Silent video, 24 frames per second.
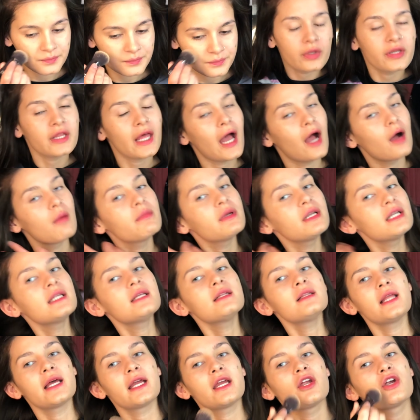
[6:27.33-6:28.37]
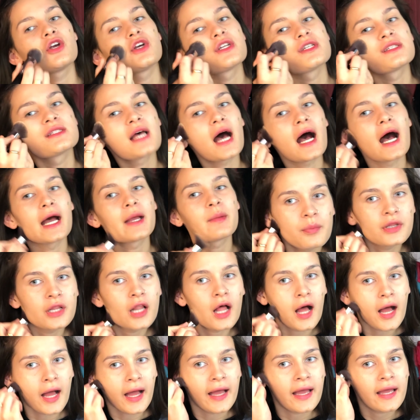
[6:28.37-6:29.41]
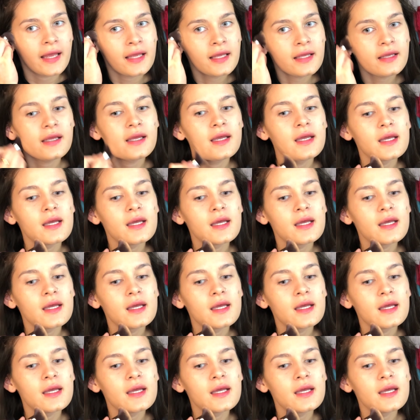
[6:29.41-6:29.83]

How many layers I apply,